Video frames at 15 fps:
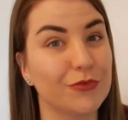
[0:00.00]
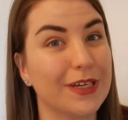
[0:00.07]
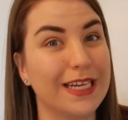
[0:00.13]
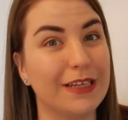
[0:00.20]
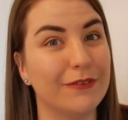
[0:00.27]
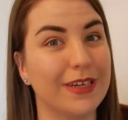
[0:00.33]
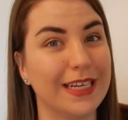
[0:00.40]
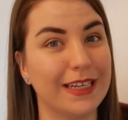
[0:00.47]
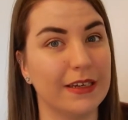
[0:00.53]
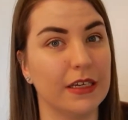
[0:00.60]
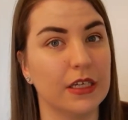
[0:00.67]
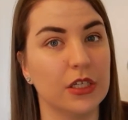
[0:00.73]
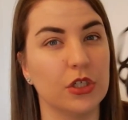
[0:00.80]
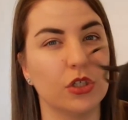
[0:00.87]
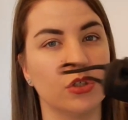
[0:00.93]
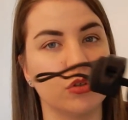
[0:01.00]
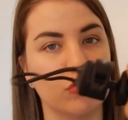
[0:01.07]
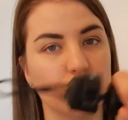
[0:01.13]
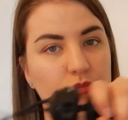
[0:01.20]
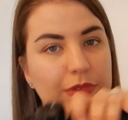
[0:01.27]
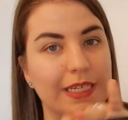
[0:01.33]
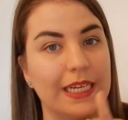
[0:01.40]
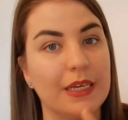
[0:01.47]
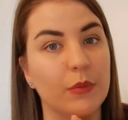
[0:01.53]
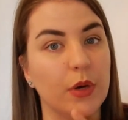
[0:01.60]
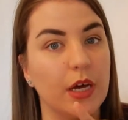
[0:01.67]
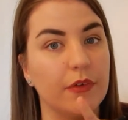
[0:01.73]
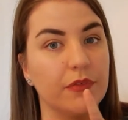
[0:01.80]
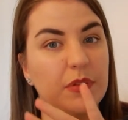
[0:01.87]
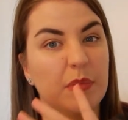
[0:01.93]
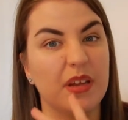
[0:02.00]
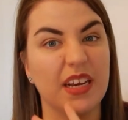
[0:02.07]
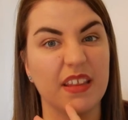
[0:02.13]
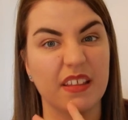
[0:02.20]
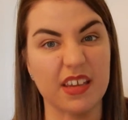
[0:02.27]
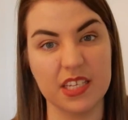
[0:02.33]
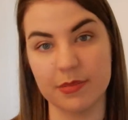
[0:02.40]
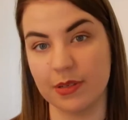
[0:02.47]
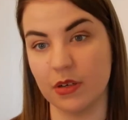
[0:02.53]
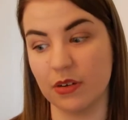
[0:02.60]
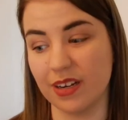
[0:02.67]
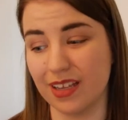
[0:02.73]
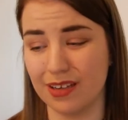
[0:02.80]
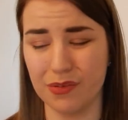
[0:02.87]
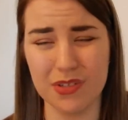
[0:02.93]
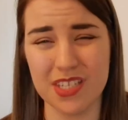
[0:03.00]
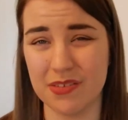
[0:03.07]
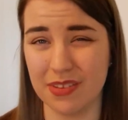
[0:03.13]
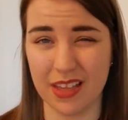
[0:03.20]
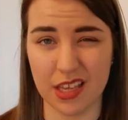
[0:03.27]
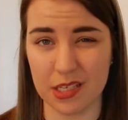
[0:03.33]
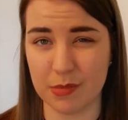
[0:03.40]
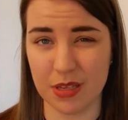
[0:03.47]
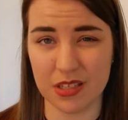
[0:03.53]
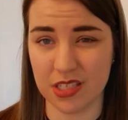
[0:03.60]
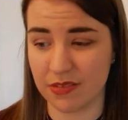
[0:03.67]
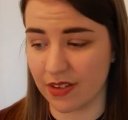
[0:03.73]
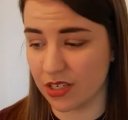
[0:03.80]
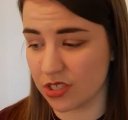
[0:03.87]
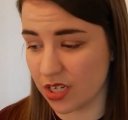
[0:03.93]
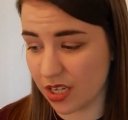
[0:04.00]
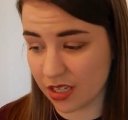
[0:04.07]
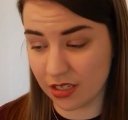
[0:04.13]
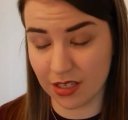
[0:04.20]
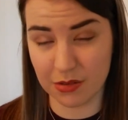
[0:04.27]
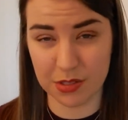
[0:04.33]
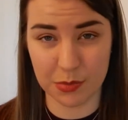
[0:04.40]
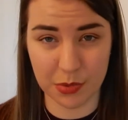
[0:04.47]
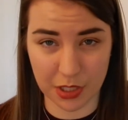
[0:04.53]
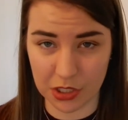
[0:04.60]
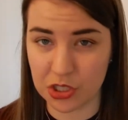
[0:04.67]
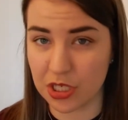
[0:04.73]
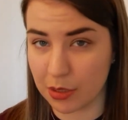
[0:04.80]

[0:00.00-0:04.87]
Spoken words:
really, really, really worth the money that I spent on it. It wasn't even that expensive actually, it was pretty